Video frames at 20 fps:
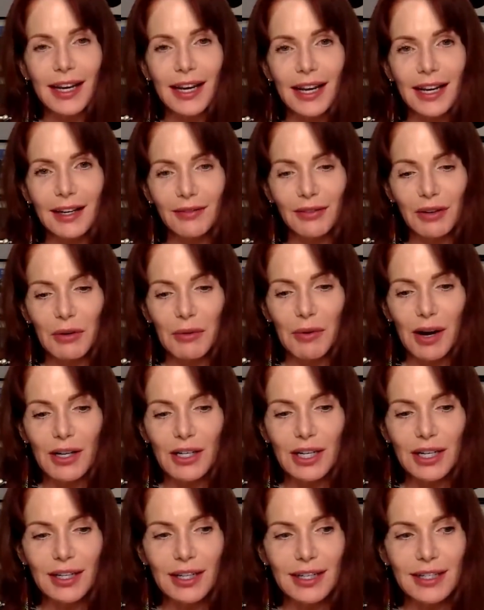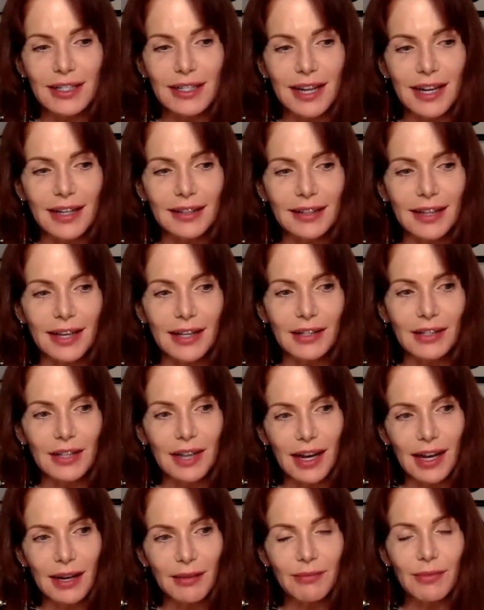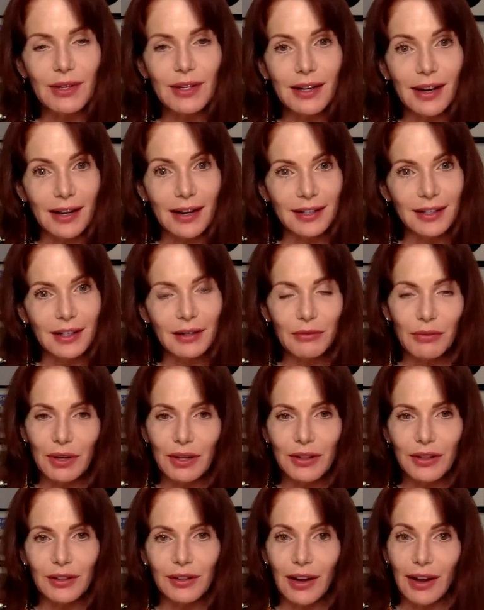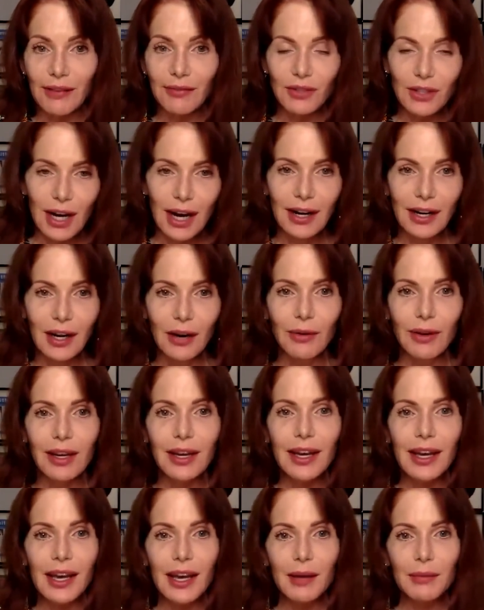And if you're watching this at a later time, not with the live chat going,